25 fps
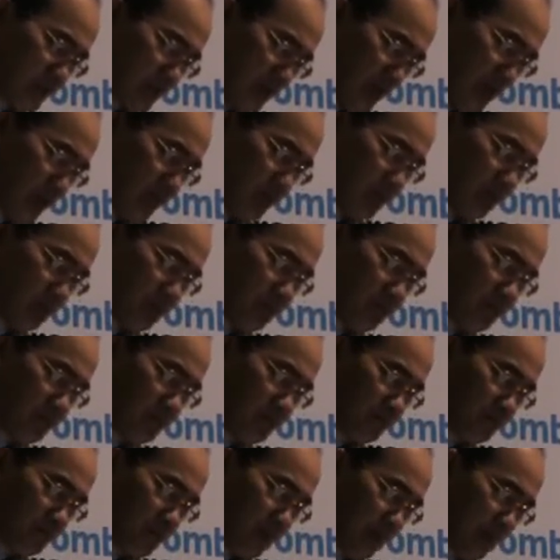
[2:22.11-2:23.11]

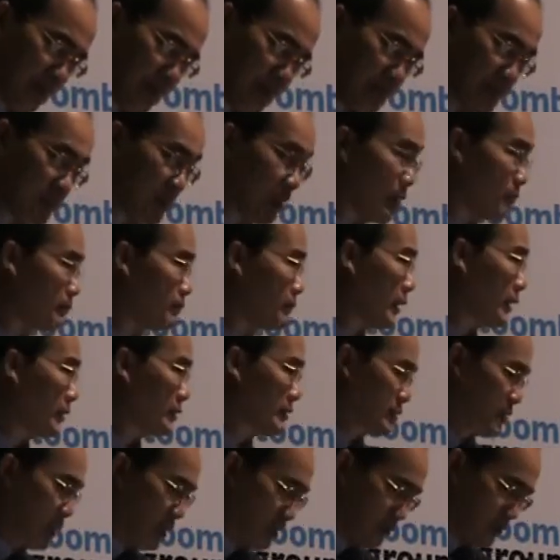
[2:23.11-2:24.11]
government pays a
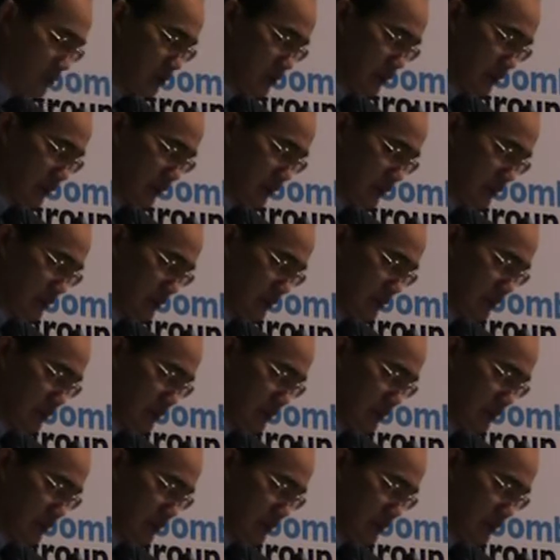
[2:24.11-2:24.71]
particular